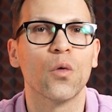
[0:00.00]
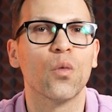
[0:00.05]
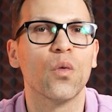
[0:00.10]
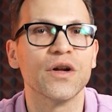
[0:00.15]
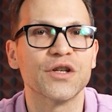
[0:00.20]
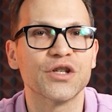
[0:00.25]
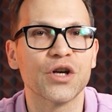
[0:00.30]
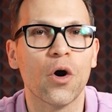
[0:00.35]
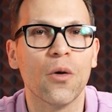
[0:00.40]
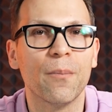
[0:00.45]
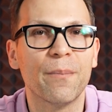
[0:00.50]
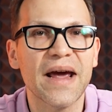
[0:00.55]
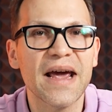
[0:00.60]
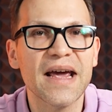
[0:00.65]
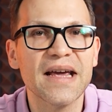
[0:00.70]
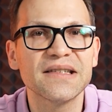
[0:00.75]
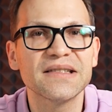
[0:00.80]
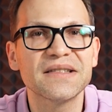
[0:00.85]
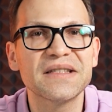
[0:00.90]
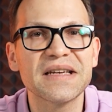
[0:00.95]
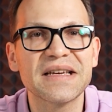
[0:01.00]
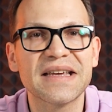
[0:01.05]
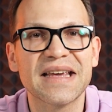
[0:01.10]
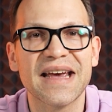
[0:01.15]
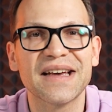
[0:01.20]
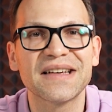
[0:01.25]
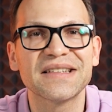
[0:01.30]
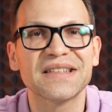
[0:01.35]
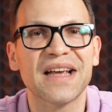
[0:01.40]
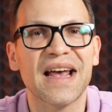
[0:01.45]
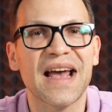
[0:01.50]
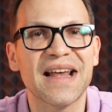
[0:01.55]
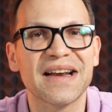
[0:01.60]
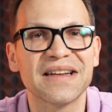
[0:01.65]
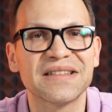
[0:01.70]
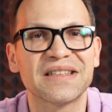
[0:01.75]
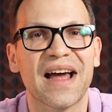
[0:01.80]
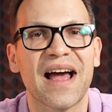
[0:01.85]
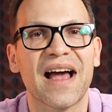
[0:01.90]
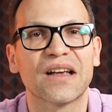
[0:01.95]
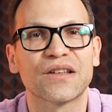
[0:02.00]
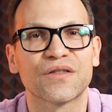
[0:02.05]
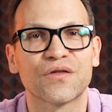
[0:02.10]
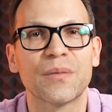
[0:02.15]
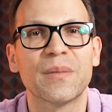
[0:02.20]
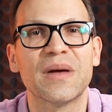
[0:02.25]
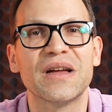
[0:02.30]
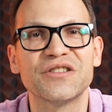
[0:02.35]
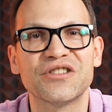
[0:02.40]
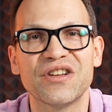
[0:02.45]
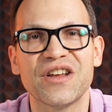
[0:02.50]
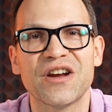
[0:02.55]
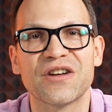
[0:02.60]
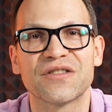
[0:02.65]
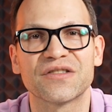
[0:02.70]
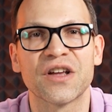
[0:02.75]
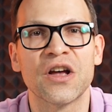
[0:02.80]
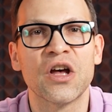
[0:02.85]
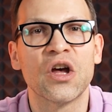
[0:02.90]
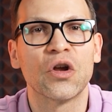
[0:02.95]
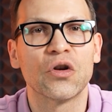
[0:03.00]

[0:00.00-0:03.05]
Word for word: which obeys the kicks and attacks from engineers,